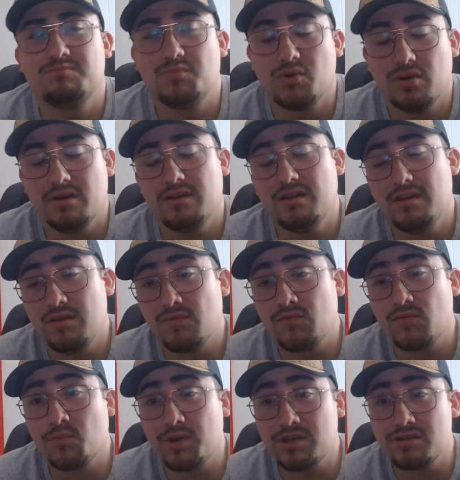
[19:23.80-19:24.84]
put
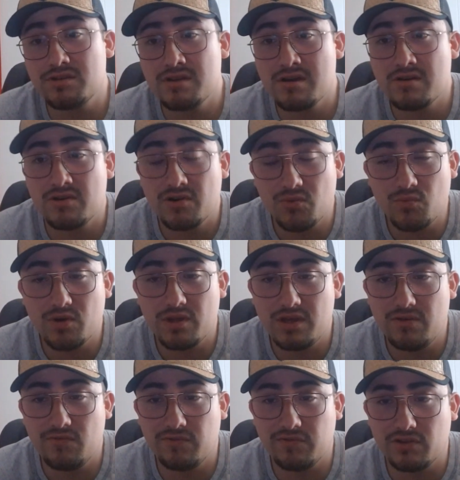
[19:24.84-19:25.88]
information out or what
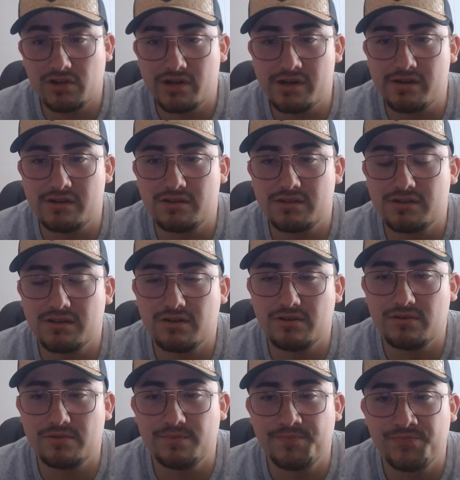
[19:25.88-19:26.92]
you've learned.
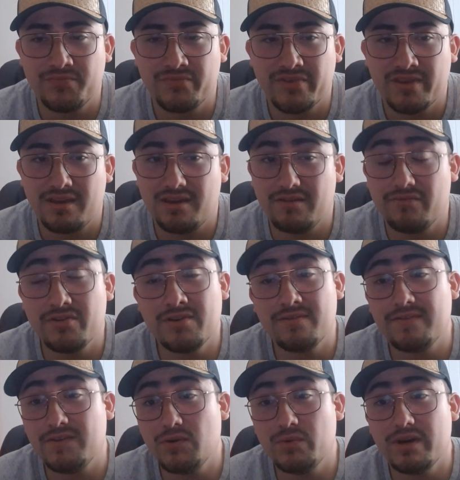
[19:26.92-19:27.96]
So even
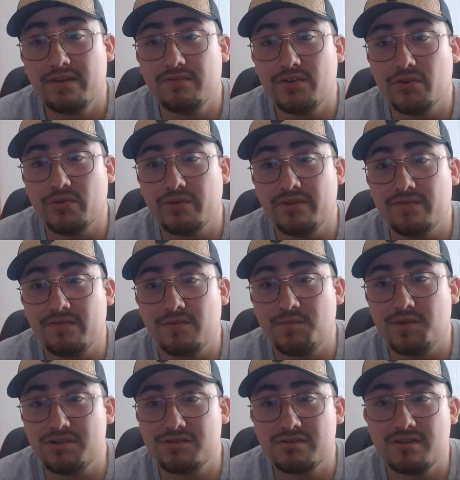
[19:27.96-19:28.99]
if you have your own
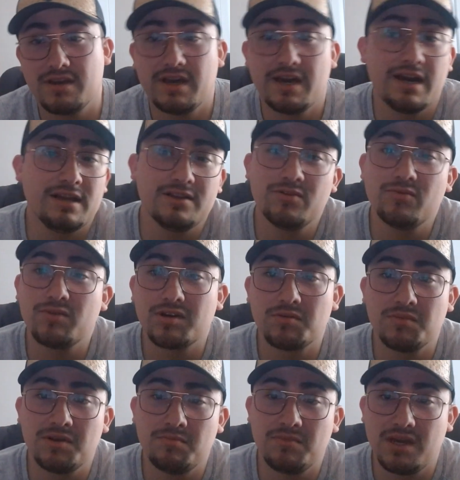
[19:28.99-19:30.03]
information, I highly
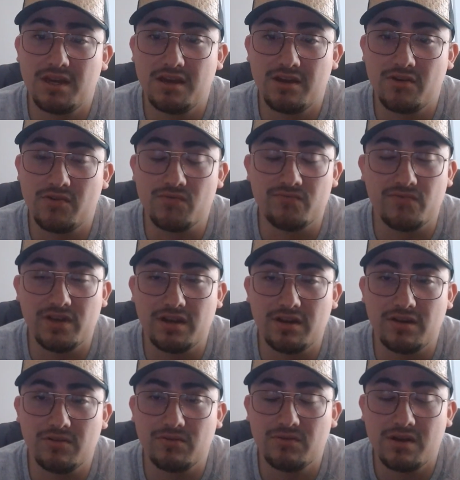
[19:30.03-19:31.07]
recommend making your own
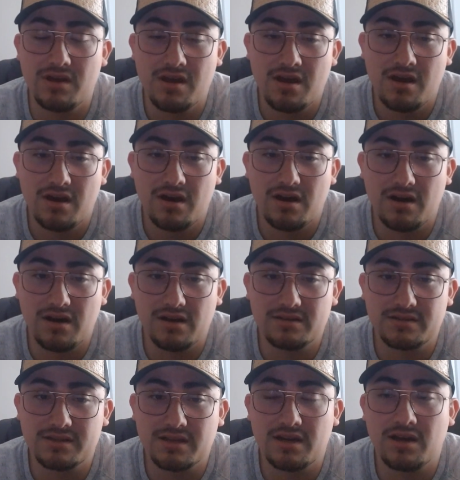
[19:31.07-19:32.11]
video.
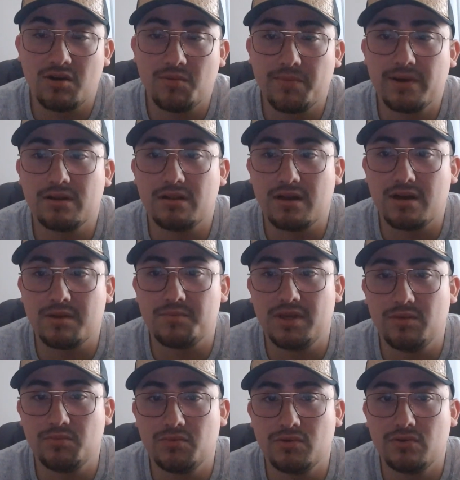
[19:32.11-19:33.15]
It's gonna help out a lot of
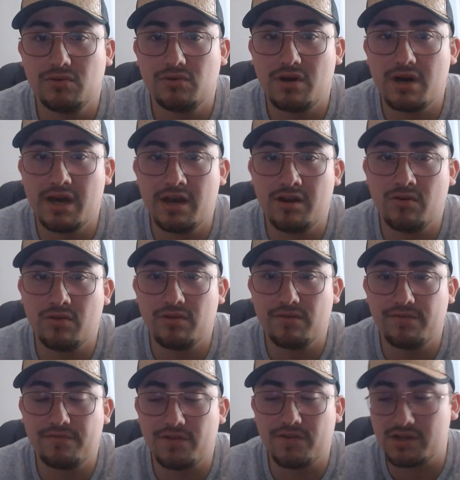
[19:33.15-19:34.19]
people. I know the
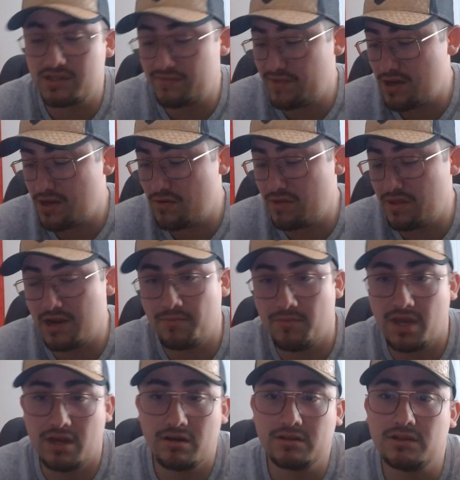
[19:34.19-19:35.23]
first video that I
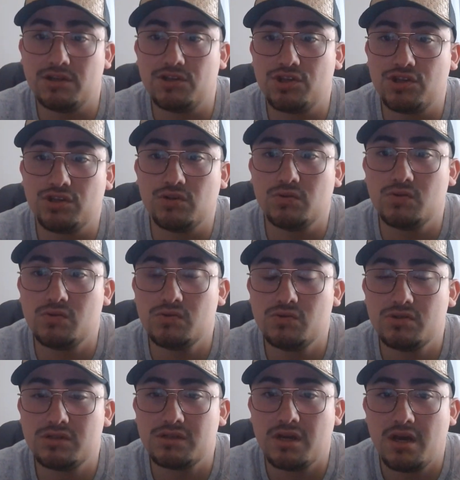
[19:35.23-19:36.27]
made on these
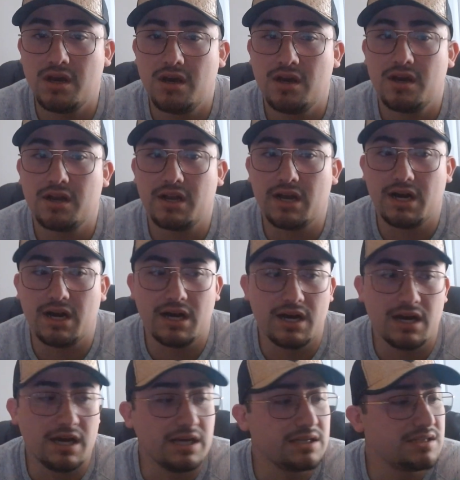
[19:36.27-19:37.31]
shoes got,
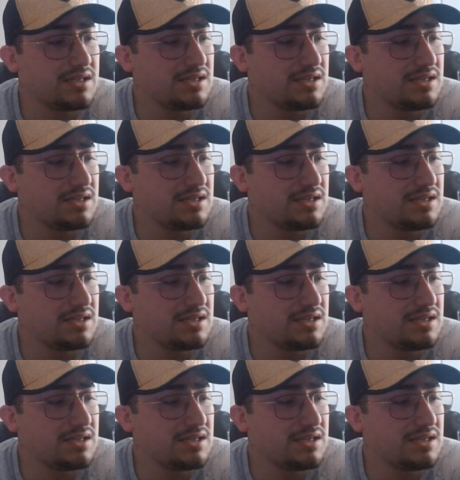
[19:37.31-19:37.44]
I